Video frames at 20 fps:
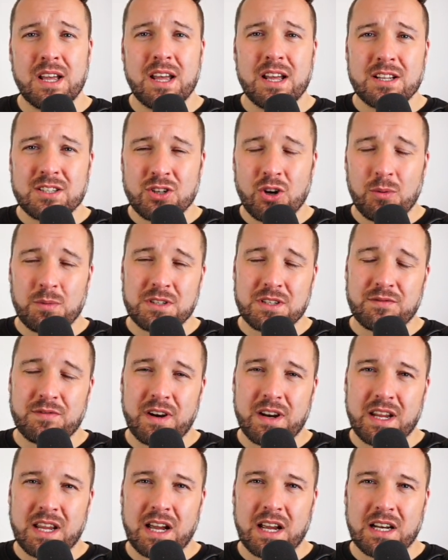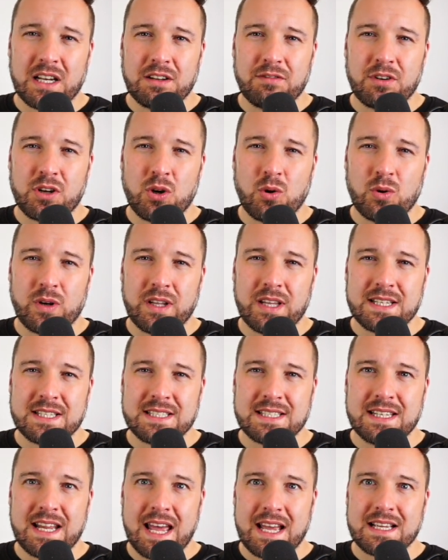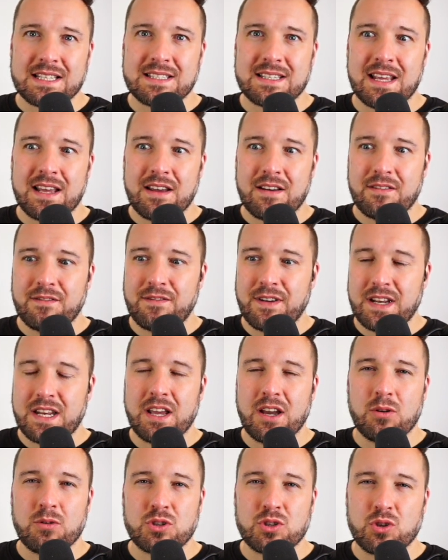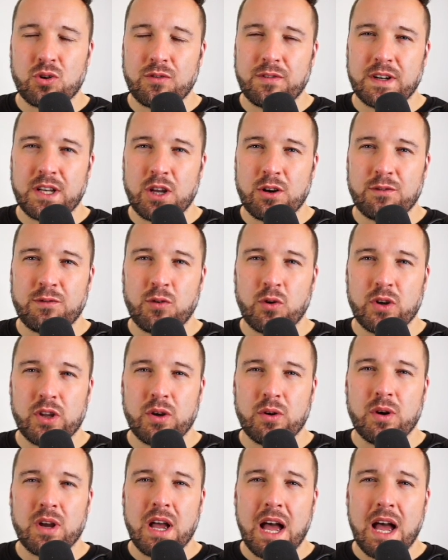Thomas has very kindly recorded this next video, short video for you,